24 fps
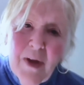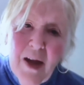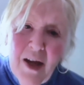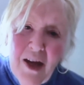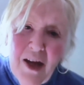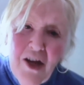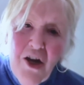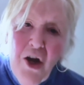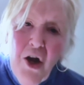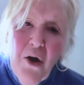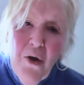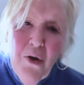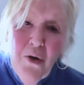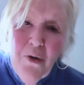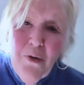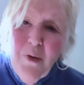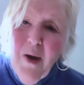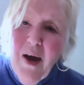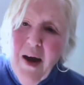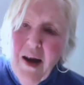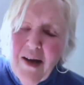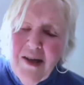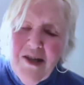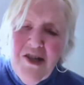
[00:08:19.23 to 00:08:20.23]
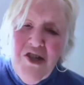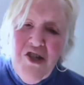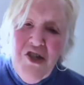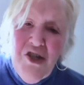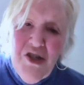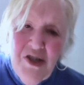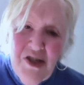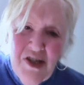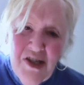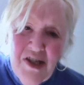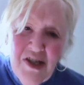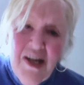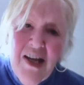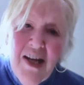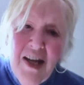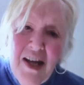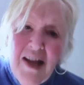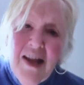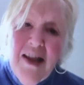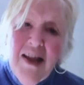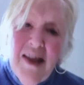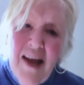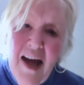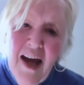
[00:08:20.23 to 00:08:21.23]
you know, to
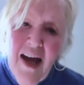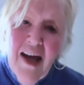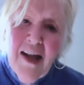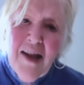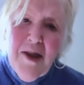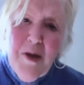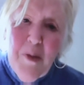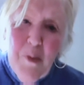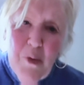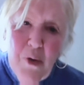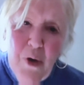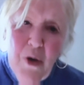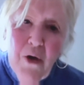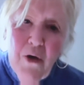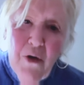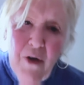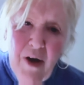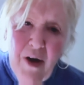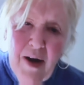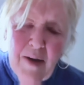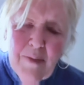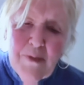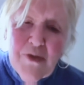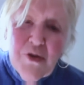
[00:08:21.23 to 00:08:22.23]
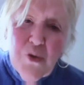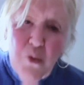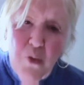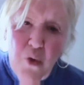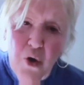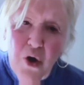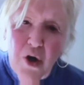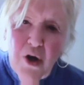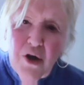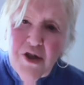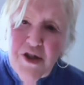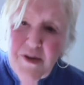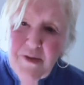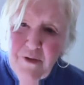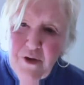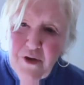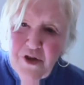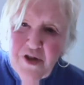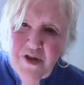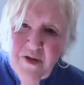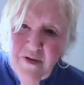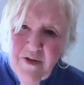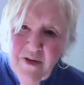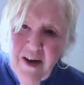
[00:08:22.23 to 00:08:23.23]
see that the programs were
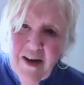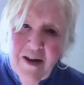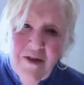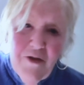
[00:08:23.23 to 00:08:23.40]
diversified.